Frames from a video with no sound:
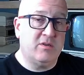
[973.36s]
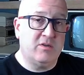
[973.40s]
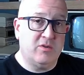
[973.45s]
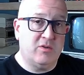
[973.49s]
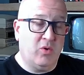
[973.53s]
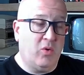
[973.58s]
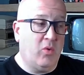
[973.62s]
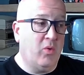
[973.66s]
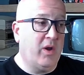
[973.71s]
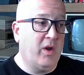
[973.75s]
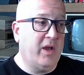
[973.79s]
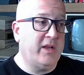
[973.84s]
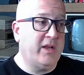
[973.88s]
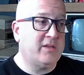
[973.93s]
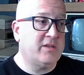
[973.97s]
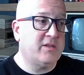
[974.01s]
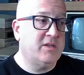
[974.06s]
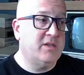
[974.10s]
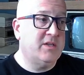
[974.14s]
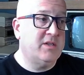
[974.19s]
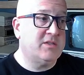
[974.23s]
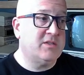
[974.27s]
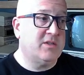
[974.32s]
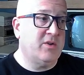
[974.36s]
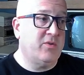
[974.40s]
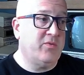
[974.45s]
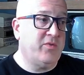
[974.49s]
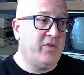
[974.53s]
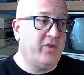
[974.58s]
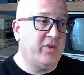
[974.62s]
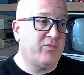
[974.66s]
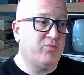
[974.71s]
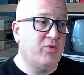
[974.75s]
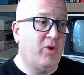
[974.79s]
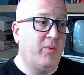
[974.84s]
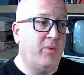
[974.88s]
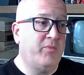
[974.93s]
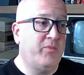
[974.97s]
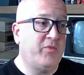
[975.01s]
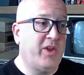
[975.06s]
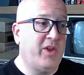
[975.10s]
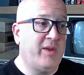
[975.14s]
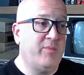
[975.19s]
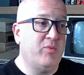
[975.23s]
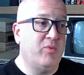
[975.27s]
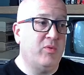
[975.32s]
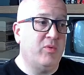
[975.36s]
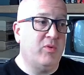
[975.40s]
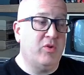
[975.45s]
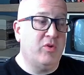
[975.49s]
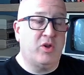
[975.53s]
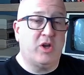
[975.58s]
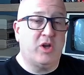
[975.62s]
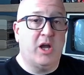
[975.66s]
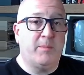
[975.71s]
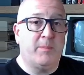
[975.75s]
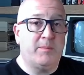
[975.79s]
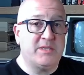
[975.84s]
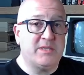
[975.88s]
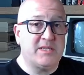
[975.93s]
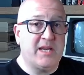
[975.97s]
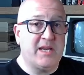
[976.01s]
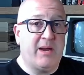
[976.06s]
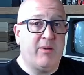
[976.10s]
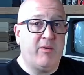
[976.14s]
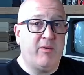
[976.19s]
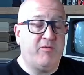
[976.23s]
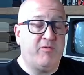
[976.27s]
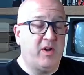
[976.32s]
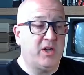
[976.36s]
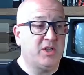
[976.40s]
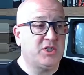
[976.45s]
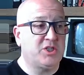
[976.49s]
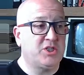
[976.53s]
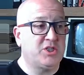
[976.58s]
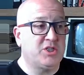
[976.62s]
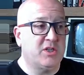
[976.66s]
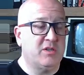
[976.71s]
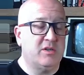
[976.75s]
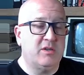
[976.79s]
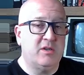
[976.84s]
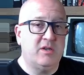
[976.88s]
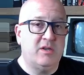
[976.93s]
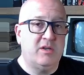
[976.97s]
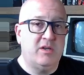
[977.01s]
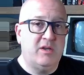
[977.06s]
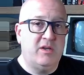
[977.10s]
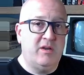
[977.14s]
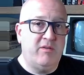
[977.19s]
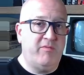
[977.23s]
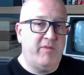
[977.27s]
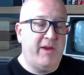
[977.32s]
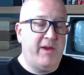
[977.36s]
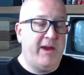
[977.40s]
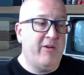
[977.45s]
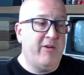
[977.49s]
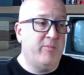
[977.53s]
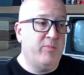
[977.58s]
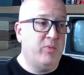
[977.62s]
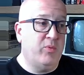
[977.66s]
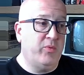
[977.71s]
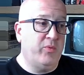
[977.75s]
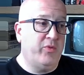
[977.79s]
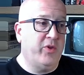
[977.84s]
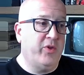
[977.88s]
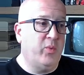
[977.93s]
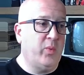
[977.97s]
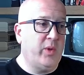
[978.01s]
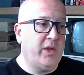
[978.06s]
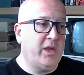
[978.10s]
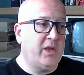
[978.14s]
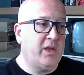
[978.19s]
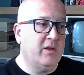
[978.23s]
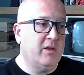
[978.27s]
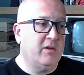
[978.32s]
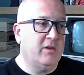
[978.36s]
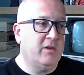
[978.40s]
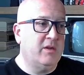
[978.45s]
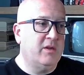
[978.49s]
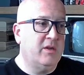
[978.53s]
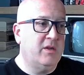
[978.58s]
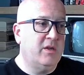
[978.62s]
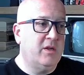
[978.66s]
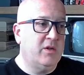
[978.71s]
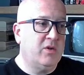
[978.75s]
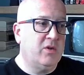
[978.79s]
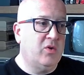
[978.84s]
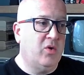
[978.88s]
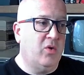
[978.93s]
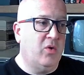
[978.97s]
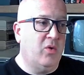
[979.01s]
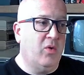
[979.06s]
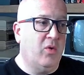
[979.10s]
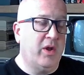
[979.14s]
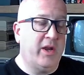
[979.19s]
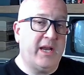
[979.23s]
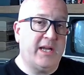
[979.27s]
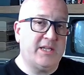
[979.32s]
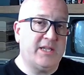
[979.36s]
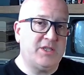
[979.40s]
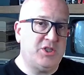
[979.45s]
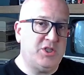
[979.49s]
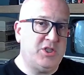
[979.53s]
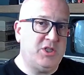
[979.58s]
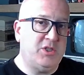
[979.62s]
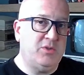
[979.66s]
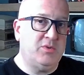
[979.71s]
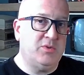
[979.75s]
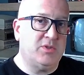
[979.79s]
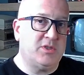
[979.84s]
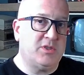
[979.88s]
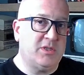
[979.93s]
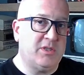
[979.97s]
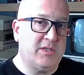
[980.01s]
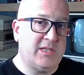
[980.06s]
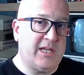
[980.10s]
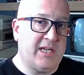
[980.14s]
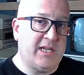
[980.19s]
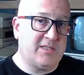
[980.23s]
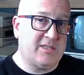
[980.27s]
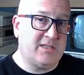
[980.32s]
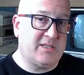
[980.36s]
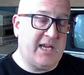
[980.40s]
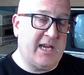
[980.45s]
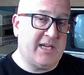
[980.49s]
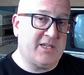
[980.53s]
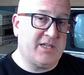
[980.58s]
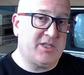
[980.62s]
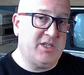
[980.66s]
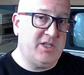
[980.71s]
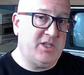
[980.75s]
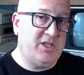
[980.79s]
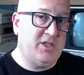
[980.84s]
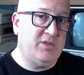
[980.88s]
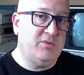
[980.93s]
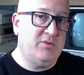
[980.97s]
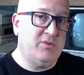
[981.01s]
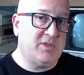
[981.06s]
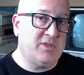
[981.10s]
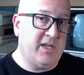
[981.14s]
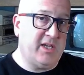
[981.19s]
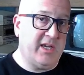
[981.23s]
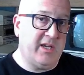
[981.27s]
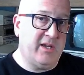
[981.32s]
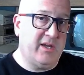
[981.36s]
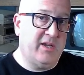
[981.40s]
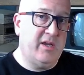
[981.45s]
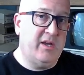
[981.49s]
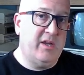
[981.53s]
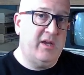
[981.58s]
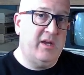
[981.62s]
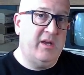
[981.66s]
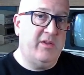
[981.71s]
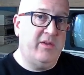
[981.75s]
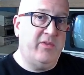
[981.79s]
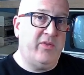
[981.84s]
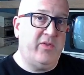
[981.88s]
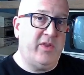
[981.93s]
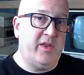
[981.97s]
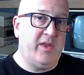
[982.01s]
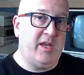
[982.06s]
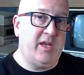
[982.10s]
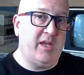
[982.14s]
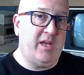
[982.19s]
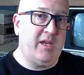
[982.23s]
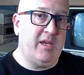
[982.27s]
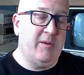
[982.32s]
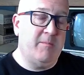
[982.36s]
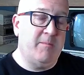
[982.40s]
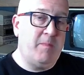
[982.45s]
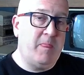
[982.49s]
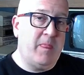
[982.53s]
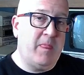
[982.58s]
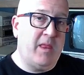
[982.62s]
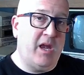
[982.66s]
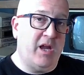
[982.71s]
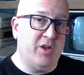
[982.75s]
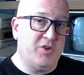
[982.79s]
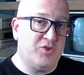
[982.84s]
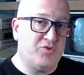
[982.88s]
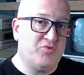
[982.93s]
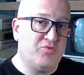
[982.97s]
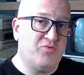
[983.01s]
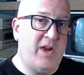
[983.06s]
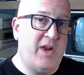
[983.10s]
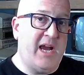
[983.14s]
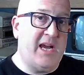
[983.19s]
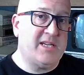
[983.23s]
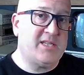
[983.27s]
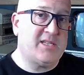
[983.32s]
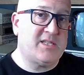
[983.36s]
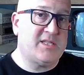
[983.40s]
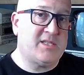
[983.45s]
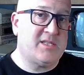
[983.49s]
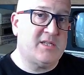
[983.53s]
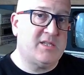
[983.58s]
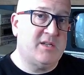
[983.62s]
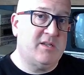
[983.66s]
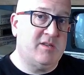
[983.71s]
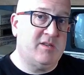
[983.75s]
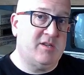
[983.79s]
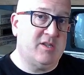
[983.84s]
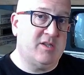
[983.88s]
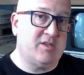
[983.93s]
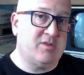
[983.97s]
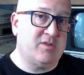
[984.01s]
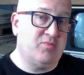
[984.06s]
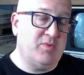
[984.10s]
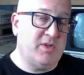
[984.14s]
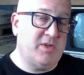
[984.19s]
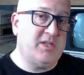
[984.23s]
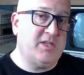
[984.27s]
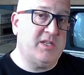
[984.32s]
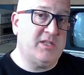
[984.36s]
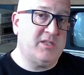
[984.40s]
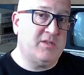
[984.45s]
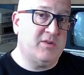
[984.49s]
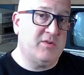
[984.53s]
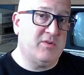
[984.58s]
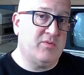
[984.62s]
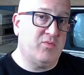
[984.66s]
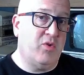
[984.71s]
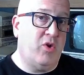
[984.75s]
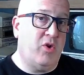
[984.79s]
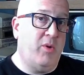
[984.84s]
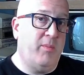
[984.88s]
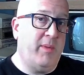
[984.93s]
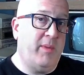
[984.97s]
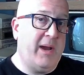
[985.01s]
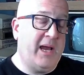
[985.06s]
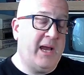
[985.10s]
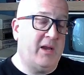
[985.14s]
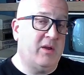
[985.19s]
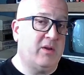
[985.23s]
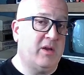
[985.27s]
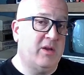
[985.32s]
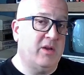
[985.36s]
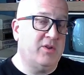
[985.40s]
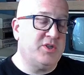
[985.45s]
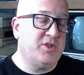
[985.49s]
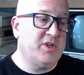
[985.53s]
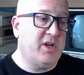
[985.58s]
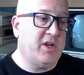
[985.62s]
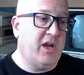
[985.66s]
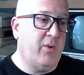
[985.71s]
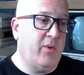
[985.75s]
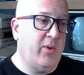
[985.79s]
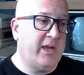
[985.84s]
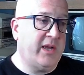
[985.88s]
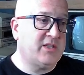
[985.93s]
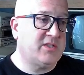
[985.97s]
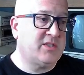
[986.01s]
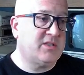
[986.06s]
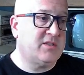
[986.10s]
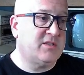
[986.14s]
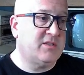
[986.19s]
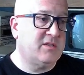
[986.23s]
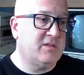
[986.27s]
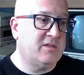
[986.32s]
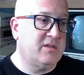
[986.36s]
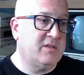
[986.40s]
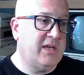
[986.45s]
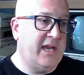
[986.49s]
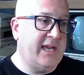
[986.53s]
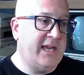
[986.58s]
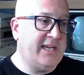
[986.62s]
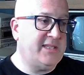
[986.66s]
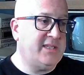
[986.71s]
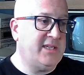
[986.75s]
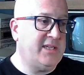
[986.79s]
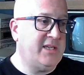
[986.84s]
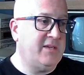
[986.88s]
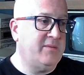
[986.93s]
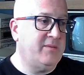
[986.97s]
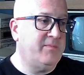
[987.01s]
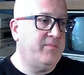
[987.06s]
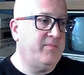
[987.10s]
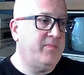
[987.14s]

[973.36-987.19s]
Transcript: call it. So this ROM table lookup is now a function variable that we can call, and that's actually using the address that's written into the ROM at location 0x18.